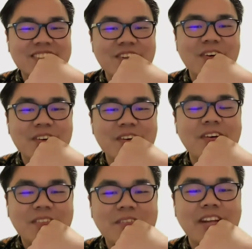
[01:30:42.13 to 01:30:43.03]

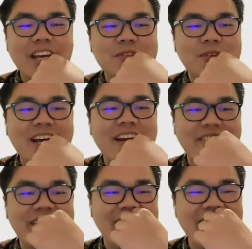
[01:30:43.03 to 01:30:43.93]
So that's what I
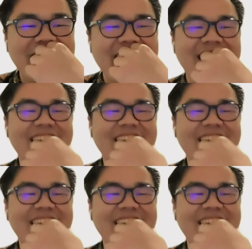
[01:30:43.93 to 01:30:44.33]
regret.